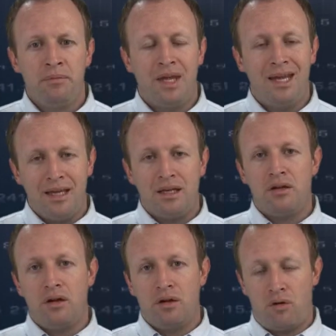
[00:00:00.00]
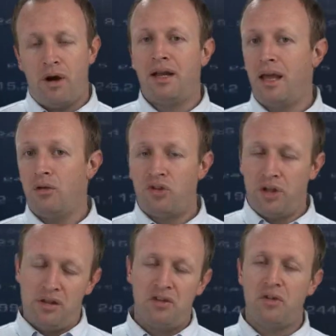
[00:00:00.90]
Get credit
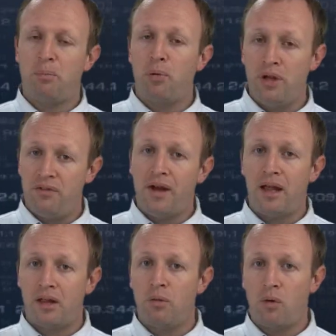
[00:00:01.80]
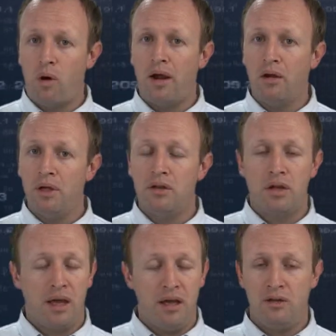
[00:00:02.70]
counseling. This is a pre-filing requirement, okay?